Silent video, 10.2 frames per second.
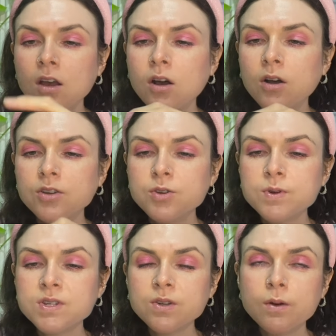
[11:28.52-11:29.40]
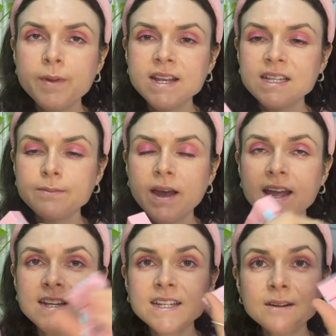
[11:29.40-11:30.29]
oh, you were so amazing, but I
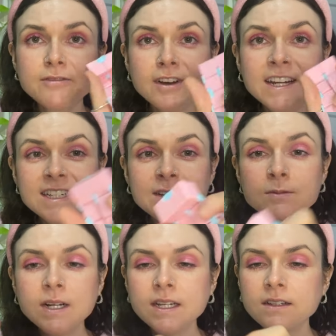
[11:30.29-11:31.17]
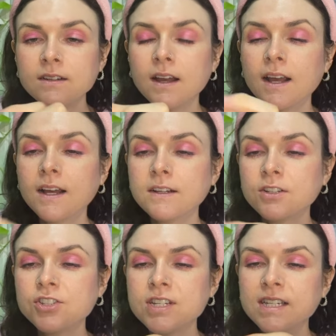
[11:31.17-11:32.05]
ended up finding one because
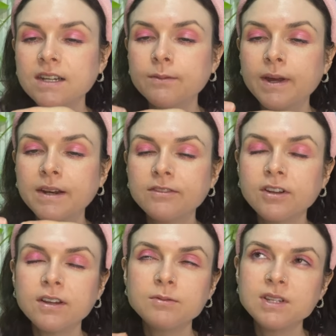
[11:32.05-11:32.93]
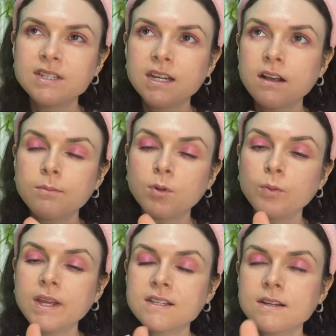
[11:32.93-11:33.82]
uh, she said it might have it was going to take a couple of
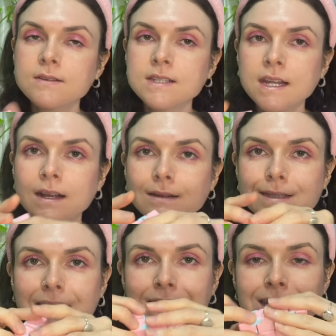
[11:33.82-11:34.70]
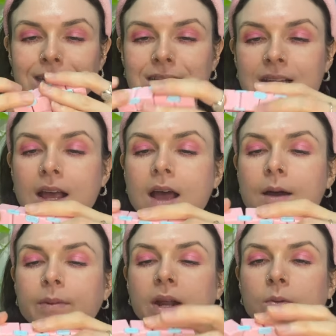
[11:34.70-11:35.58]
weeks, and I was like, I need this.
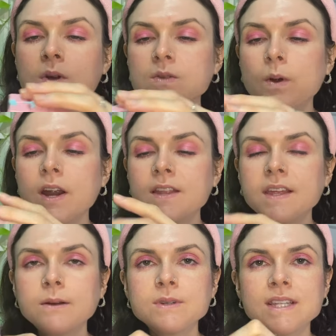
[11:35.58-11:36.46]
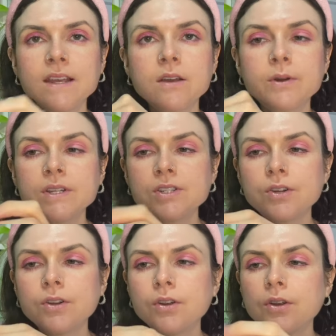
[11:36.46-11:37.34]
But I was worried that it was like going
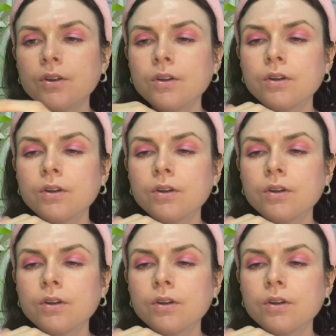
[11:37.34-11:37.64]
to